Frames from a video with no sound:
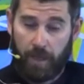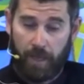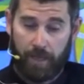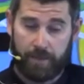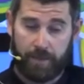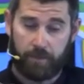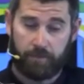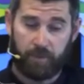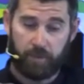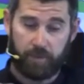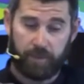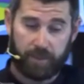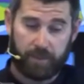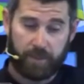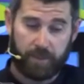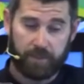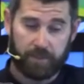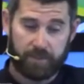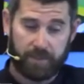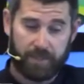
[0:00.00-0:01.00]
And then we read
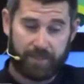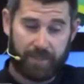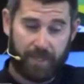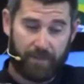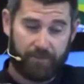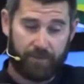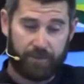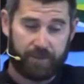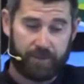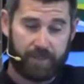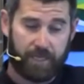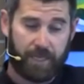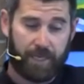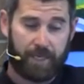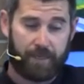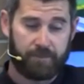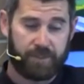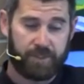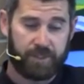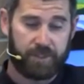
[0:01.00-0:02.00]
this At that very
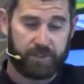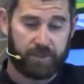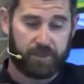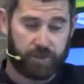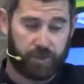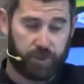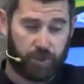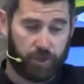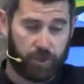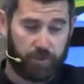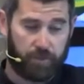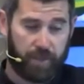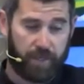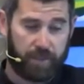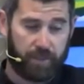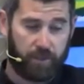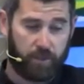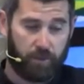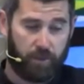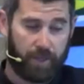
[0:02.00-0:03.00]
time, Jesus cured
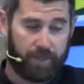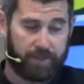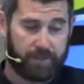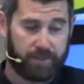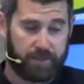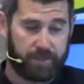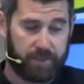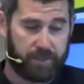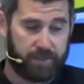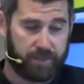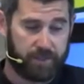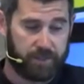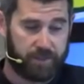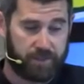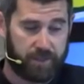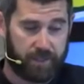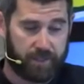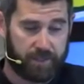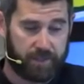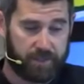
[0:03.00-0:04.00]
many who had diseases,
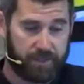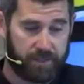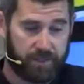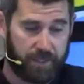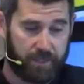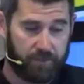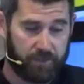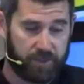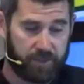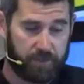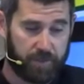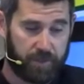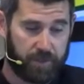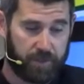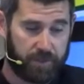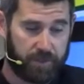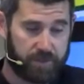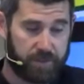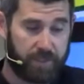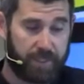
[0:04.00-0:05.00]
sickness, and evil
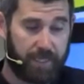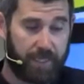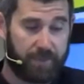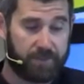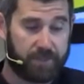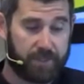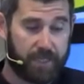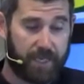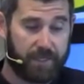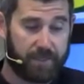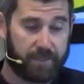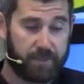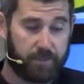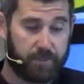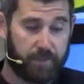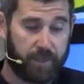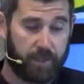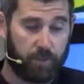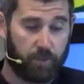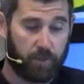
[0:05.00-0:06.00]
spirits, and he gave sight to
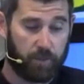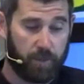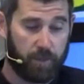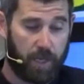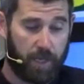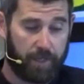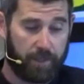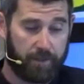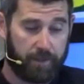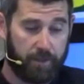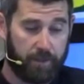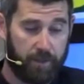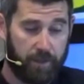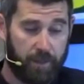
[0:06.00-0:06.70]
many who were blind.